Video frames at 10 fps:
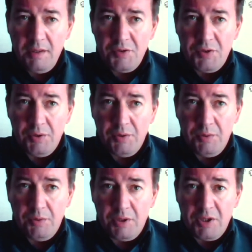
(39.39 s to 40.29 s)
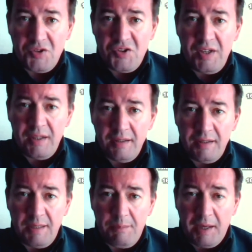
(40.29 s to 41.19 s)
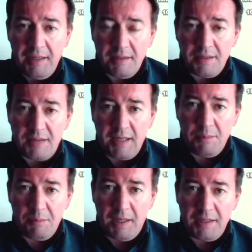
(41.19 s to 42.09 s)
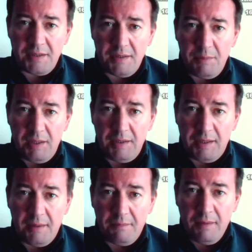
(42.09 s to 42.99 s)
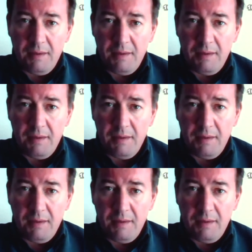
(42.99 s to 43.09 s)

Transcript: to consider the debate that's taking place in the media,